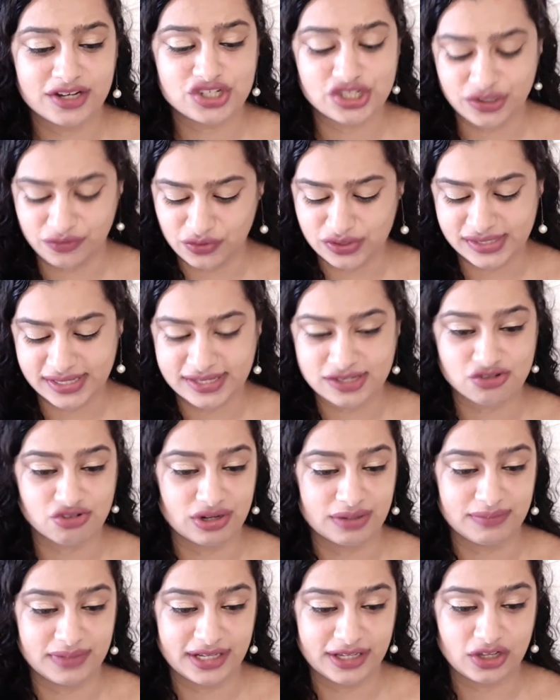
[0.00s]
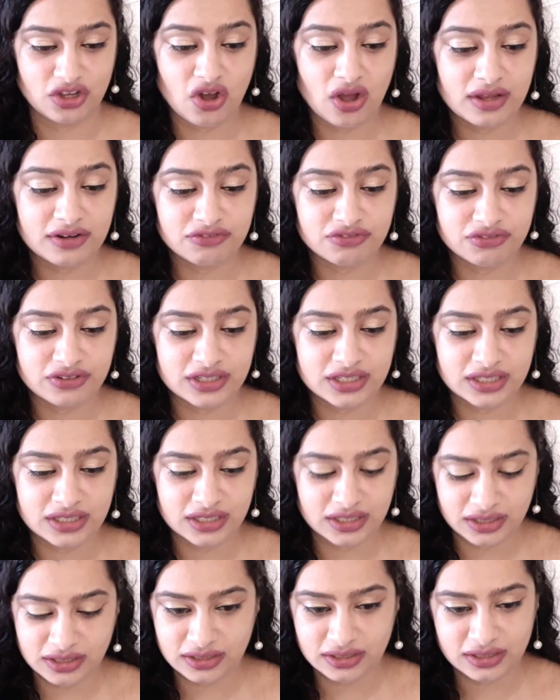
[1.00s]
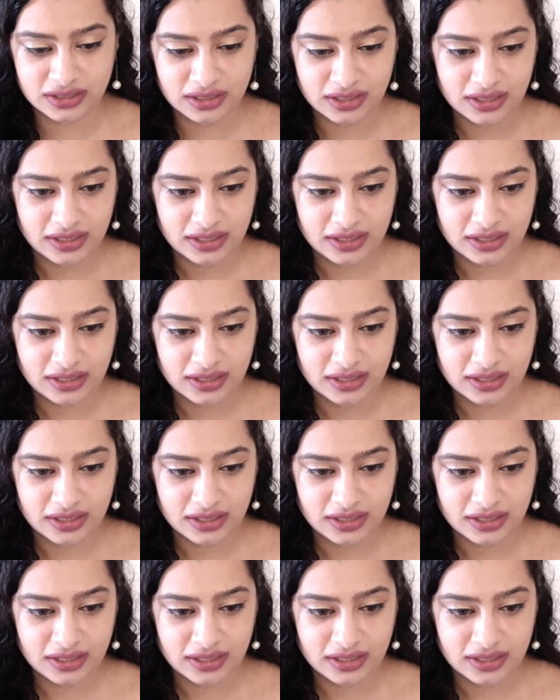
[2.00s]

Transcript: she was extremely confident.